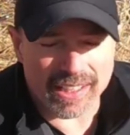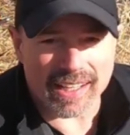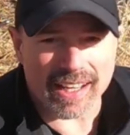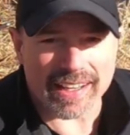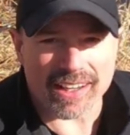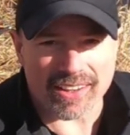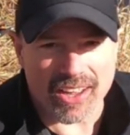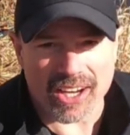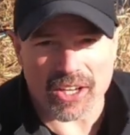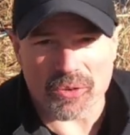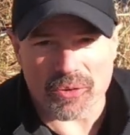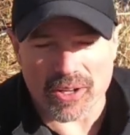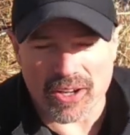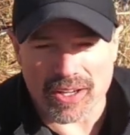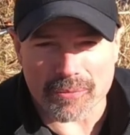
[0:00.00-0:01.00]
uh, I got a lot
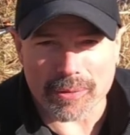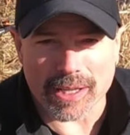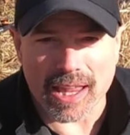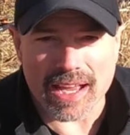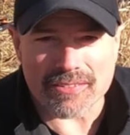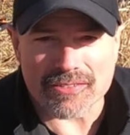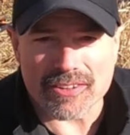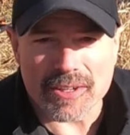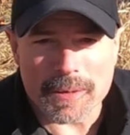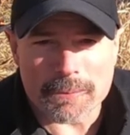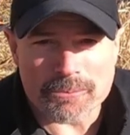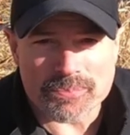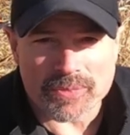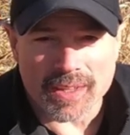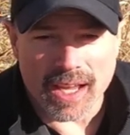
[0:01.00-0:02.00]
going on in my life.
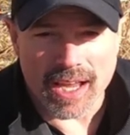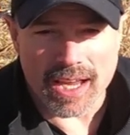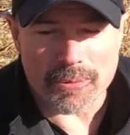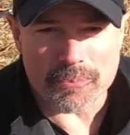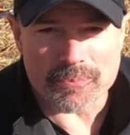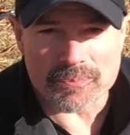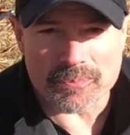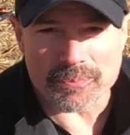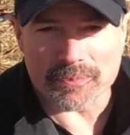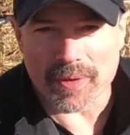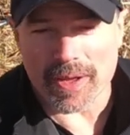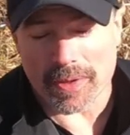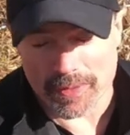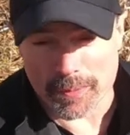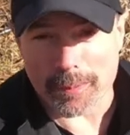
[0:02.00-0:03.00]
I'm
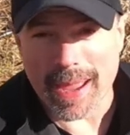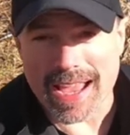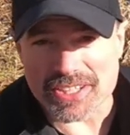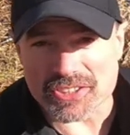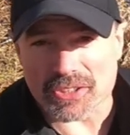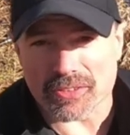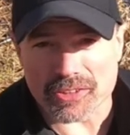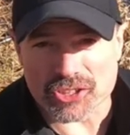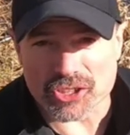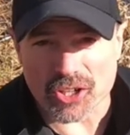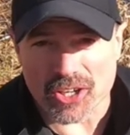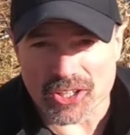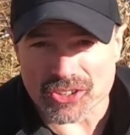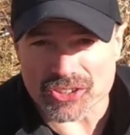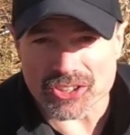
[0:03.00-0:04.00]
uh, the pastor of a
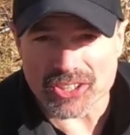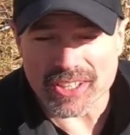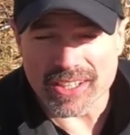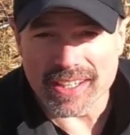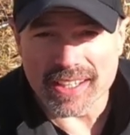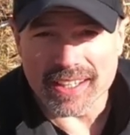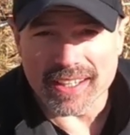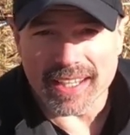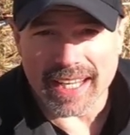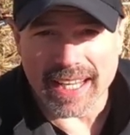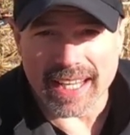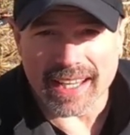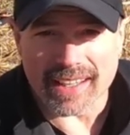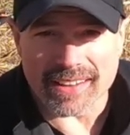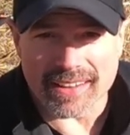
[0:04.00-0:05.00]
church
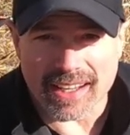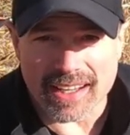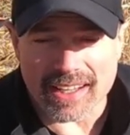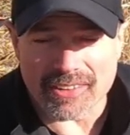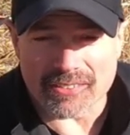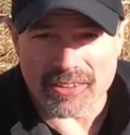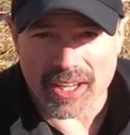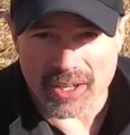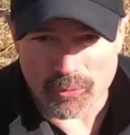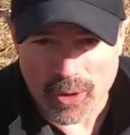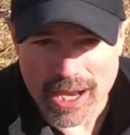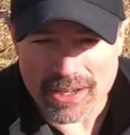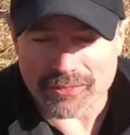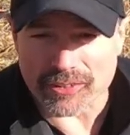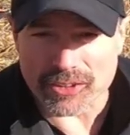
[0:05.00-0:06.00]
and I've got a
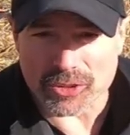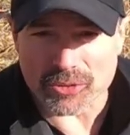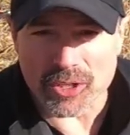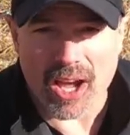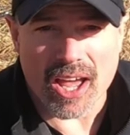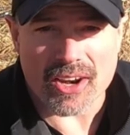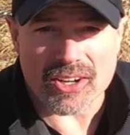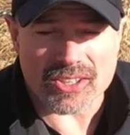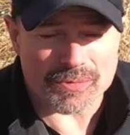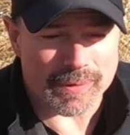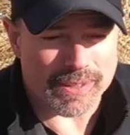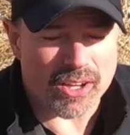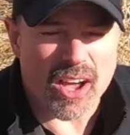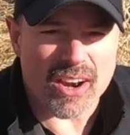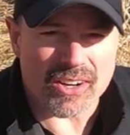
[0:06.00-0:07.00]
wife and two daughters. My
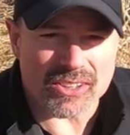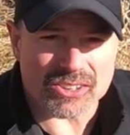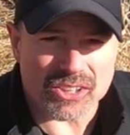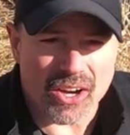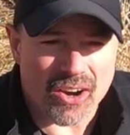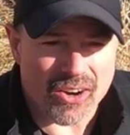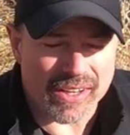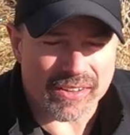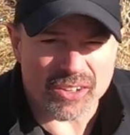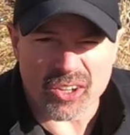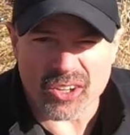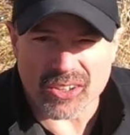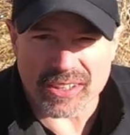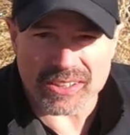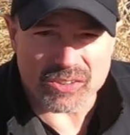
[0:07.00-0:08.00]
daughters are in their
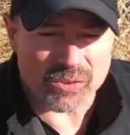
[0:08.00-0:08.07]
early